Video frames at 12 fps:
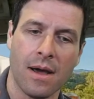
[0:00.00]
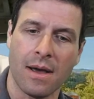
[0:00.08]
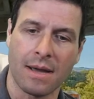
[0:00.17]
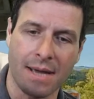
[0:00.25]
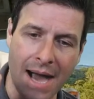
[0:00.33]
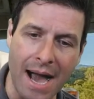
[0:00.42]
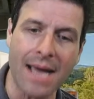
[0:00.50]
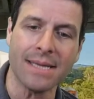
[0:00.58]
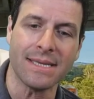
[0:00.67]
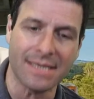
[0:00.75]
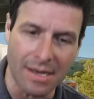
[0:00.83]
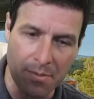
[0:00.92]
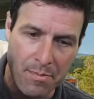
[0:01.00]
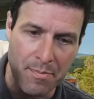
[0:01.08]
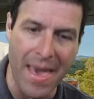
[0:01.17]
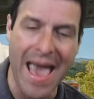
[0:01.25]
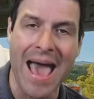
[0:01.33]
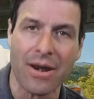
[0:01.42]
constant
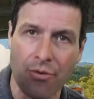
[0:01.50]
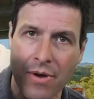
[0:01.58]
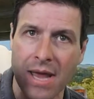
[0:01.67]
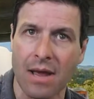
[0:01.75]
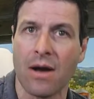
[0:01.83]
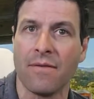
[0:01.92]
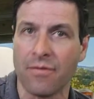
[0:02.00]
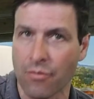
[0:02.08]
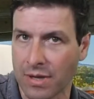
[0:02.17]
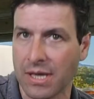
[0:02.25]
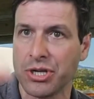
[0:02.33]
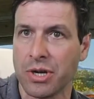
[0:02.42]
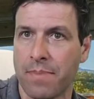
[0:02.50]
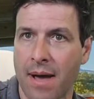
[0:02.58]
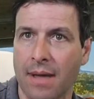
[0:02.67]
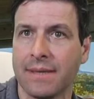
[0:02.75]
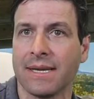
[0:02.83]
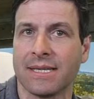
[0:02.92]
battering of religion,
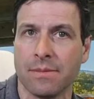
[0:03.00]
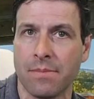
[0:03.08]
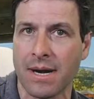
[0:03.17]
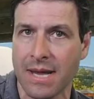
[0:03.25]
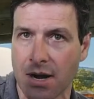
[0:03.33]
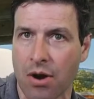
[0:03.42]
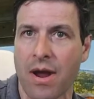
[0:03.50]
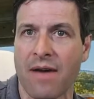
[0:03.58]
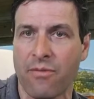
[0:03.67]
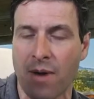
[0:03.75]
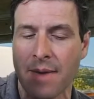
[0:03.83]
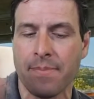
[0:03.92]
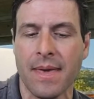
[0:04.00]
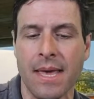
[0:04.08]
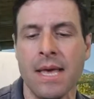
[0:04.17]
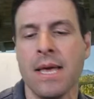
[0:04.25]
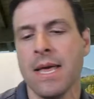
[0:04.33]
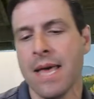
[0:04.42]
politics, and money in our FYP
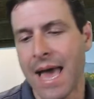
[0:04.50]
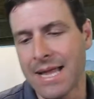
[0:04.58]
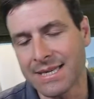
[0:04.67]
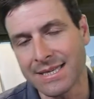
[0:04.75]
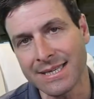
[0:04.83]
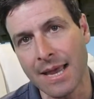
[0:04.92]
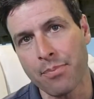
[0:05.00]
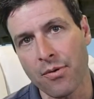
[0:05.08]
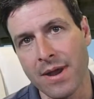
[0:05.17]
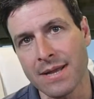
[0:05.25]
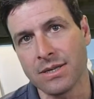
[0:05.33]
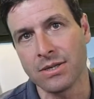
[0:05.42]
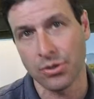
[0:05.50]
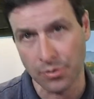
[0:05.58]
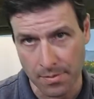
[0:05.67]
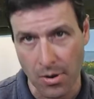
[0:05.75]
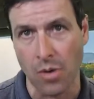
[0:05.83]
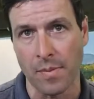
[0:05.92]
and separate to
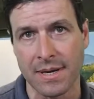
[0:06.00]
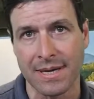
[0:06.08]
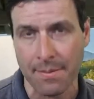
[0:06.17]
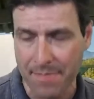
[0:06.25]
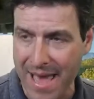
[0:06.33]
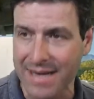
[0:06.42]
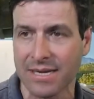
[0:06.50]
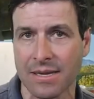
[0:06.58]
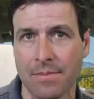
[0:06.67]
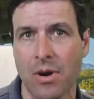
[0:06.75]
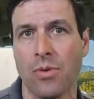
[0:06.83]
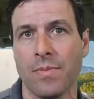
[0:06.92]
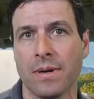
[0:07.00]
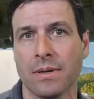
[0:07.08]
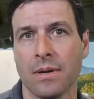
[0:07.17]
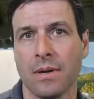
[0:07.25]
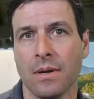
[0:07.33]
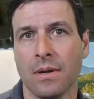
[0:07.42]
the moment. Get back to the moment
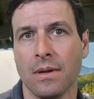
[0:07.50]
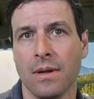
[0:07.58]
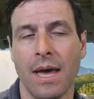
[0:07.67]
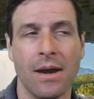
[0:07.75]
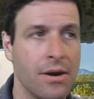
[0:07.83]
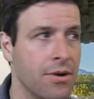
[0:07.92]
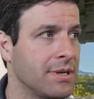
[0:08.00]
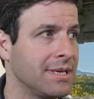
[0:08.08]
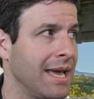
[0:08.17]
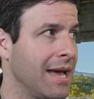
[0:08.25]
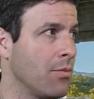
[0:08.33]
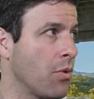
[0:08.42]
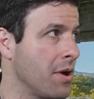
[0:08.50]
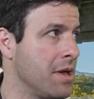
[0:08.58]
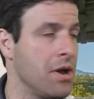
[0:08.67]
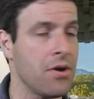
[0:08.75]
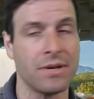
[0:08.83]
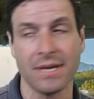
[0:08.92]
and understand we're
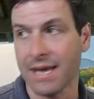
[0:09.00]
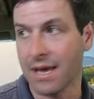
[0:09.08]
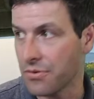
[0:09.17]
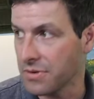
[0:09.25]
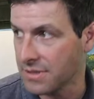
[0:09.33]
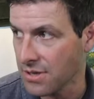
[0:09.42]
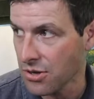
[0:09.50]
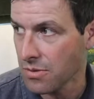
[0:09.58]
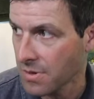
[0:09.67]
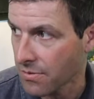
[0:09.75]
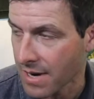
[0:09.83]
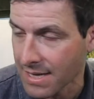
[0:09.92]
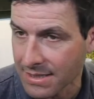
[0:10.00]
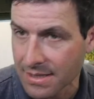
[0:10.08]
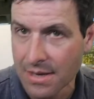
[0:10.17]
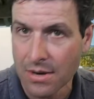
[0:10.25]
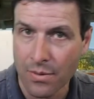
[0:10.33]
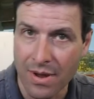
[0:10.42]
here together as the human race.
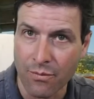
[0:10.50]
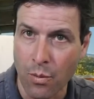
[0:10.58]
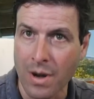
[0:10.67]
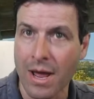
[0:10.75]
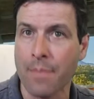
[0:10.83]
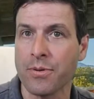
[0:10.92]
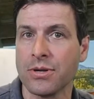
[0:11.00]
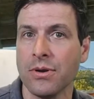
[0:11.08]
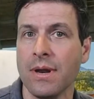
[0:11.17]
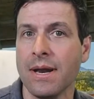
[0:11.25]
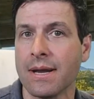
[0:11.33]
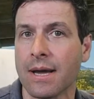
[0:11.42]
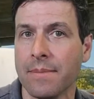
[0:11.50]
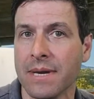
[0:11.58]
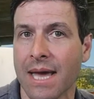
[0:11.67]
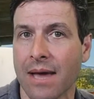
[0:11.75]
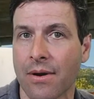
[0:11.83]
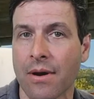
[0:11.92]
We have one opportunity to come
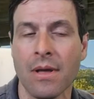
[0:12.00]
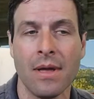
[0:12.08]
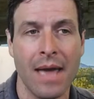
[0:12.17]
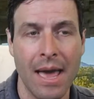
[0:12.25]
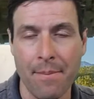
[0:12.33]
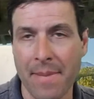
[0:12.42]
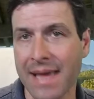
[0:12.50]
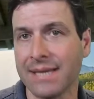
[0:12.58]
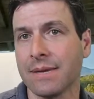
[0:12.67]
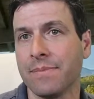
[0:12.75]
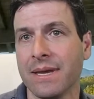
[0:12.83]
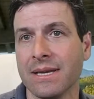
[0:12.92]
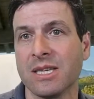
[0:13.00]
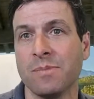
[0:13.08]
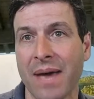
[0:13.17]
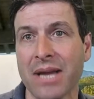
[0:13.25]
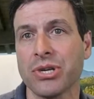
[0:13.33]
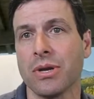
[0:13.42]
together and make something
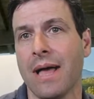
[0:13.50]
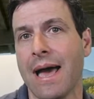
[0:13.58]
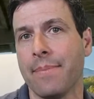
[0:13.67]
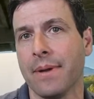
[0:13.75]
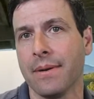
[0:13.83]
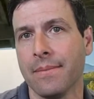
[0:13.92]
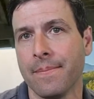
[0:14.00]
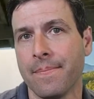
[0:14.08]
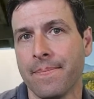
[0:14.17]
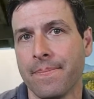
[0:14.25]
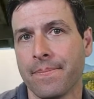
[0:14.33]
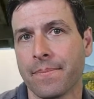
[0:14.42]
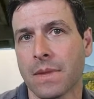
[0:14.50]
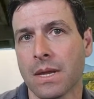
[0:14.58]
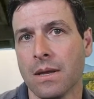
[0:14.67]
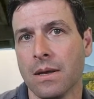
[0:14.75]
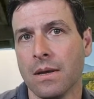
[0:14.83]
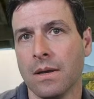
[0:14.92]
special happen.
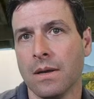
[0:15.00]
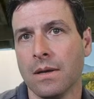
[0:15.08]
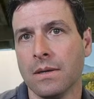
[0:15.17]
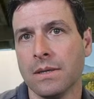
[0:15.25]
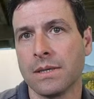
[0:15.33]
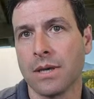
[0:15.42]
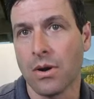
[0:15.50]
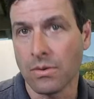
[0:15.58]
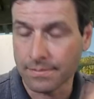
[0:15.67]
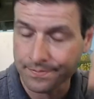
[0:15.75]
So